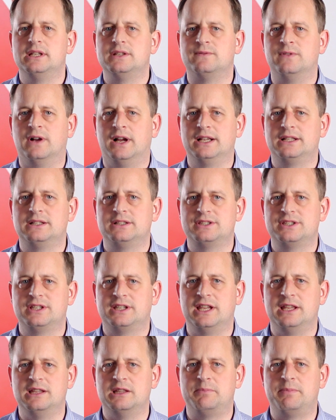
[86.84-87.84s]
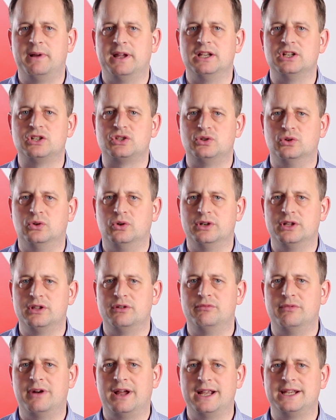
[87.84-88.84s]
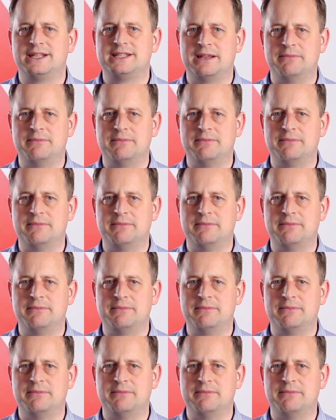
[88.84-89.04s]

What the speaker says: it's vital to keep the paint stored at the right